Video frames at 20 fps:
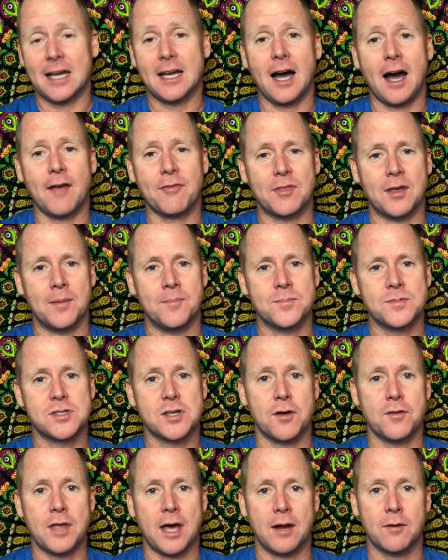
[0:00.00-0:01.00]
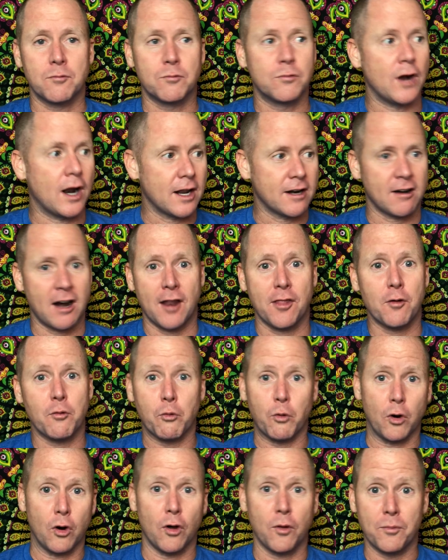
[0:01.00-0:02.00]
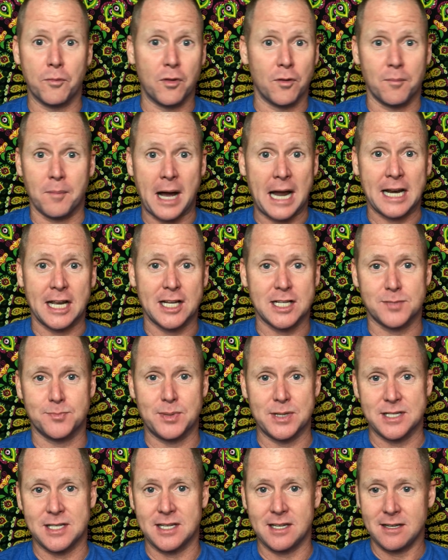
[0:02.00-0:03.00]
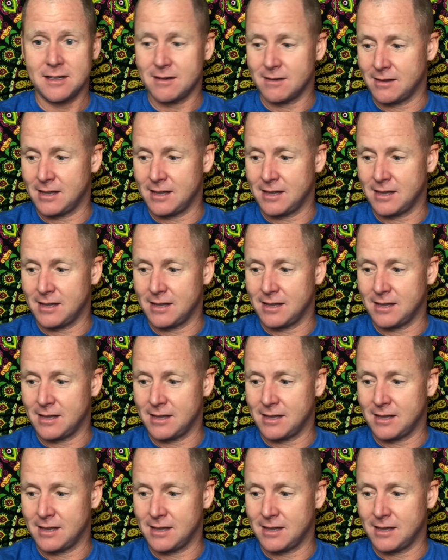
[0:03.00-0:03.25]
got them so that running around the world and the mind gets busy,